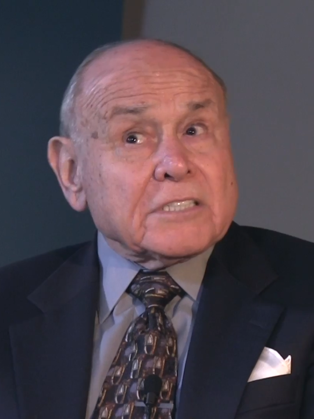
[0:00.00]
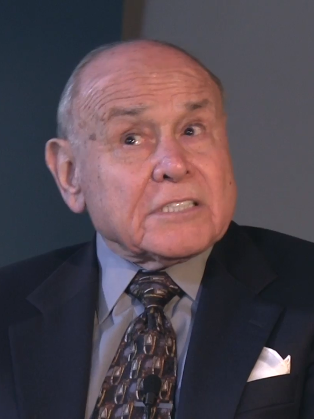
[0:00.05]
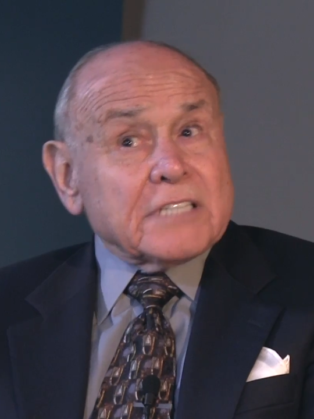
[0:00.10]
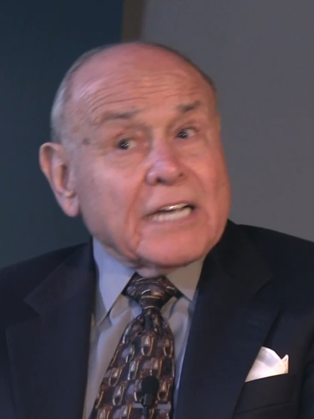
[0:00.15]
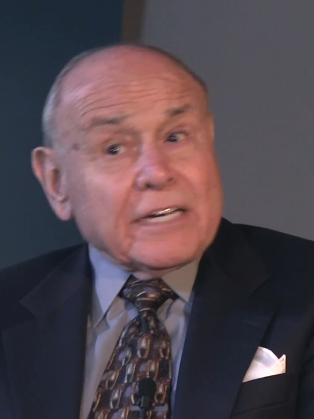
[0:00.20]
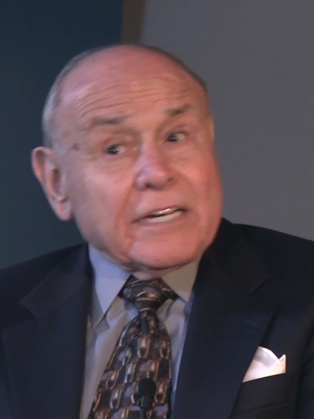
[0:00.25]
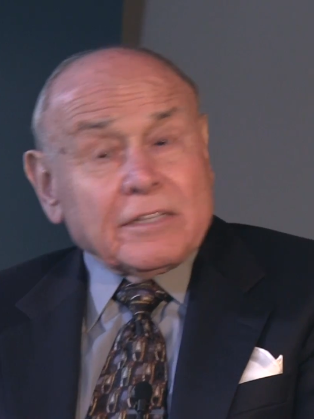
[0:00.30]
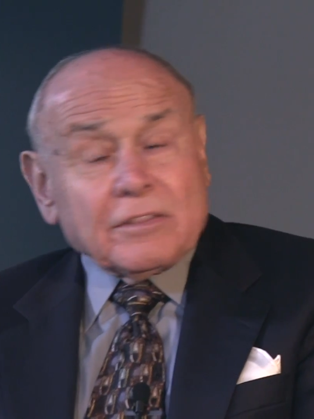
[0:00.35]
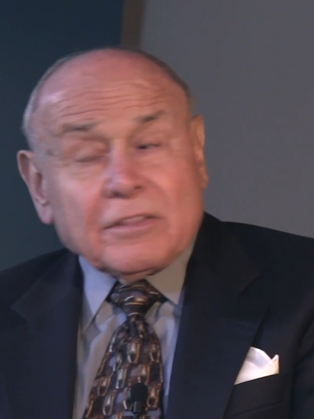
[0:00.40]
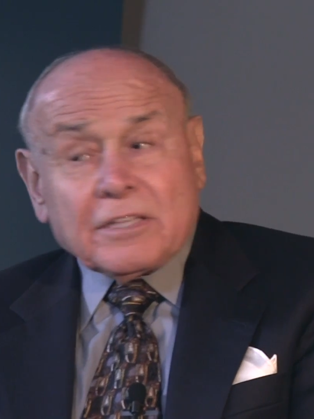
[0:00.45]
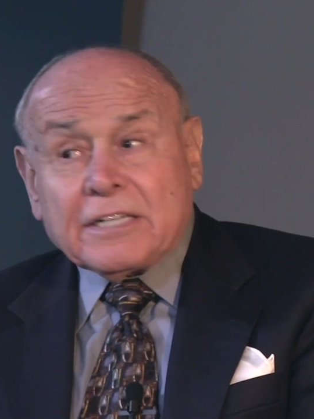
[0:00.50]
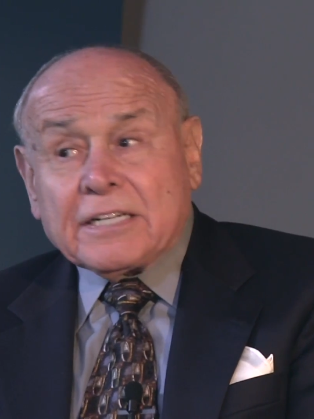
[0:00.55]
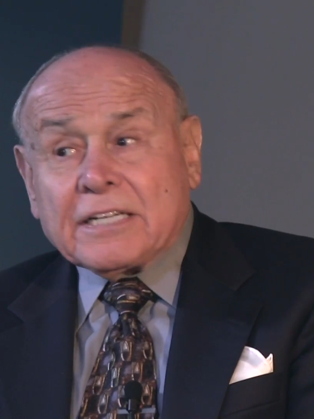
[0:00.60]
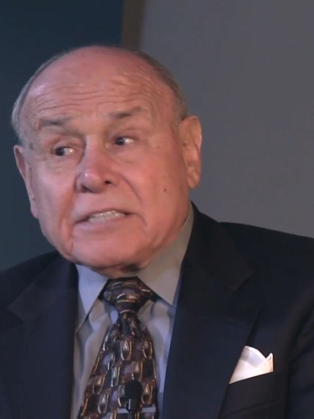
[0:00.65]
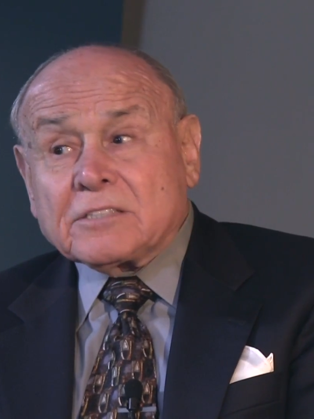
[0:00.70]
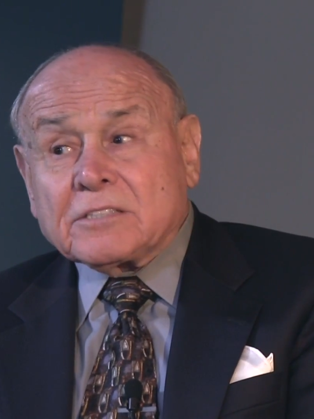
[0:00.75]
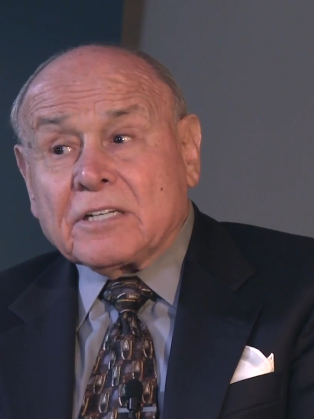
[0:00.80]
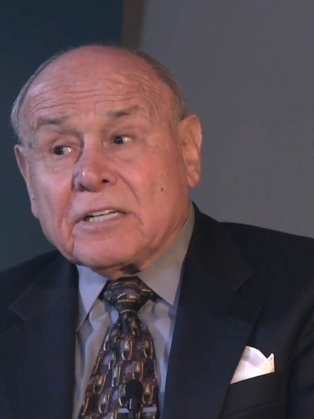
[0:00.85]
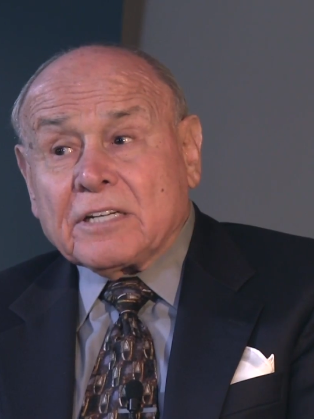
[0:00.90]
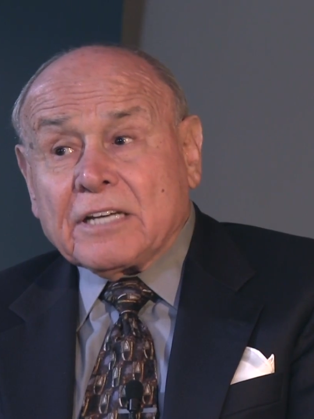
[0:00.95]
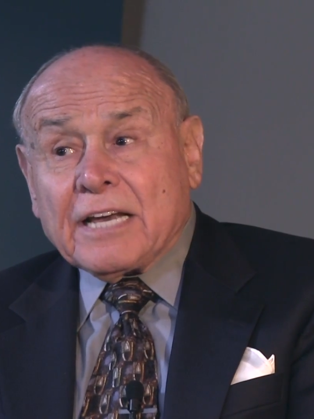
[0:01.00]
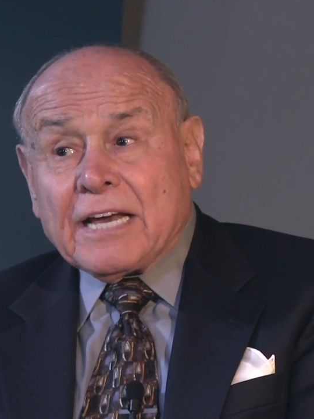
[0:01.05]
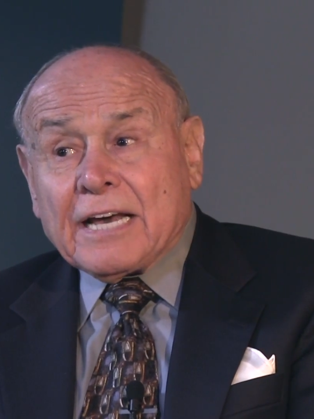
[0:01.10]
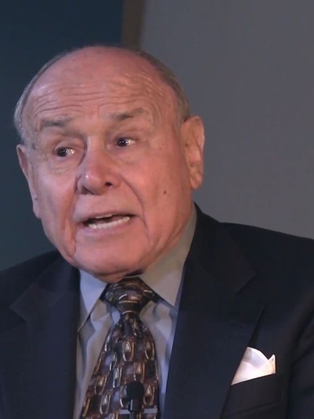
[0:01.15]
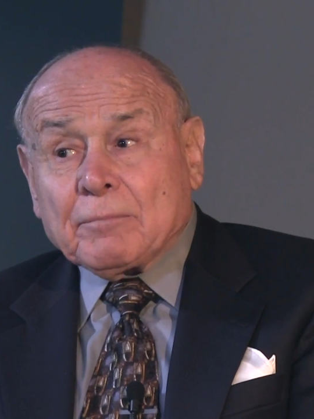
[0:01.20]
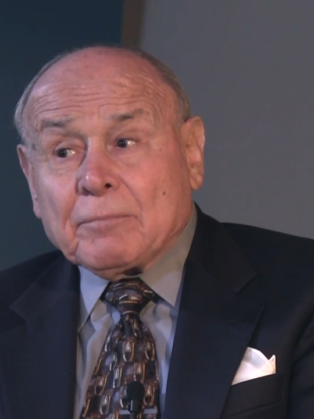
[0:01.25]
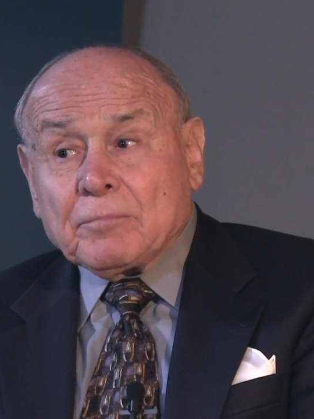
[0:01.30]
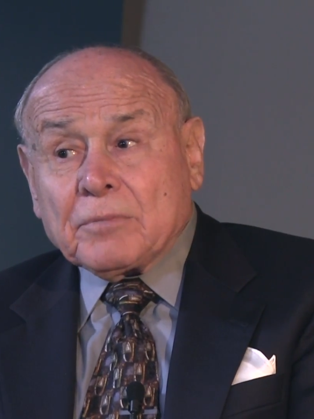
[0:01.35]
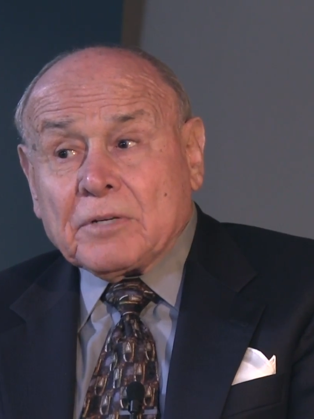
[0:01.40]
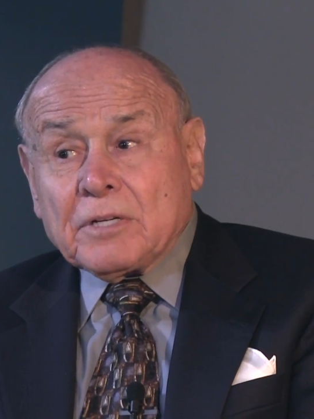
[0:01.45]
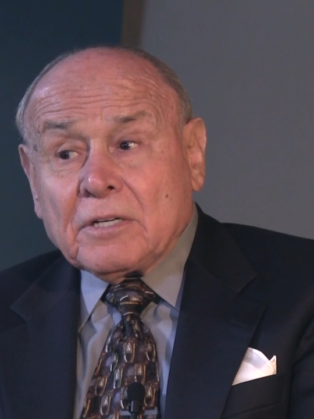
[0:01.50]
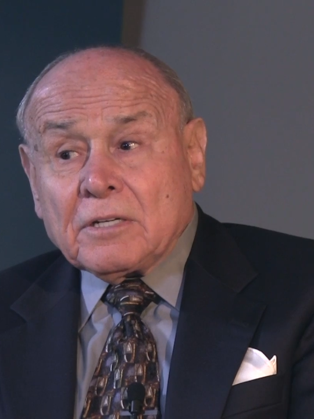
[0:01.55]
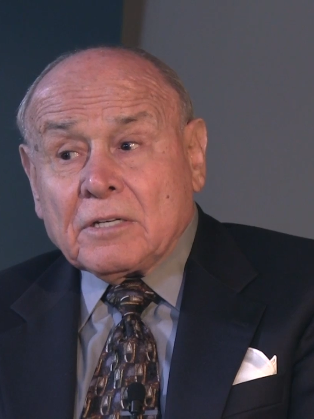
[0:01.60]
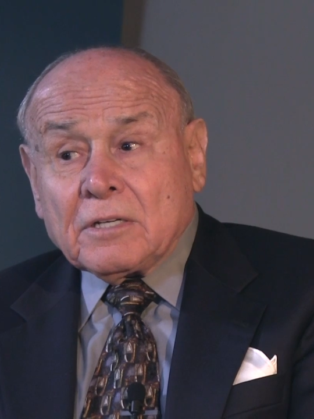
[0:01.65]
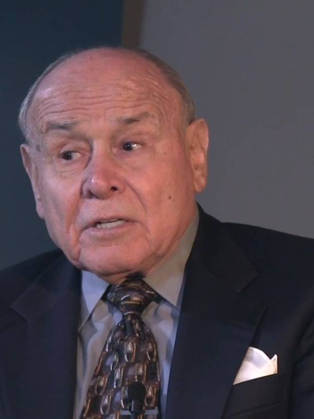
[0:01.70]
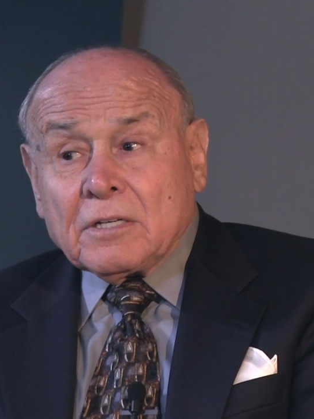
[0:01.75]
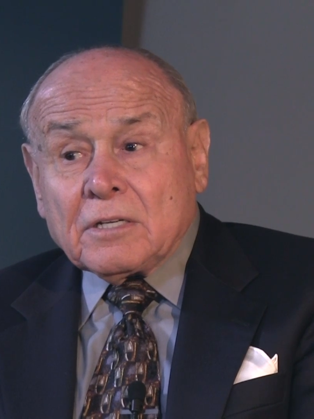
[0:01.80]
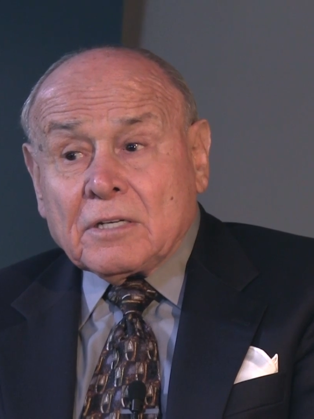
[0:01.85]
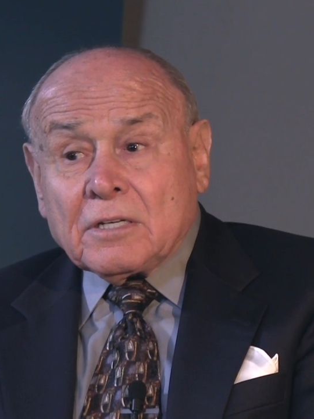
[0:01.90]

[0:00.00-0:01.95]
But the second thing that's going to happen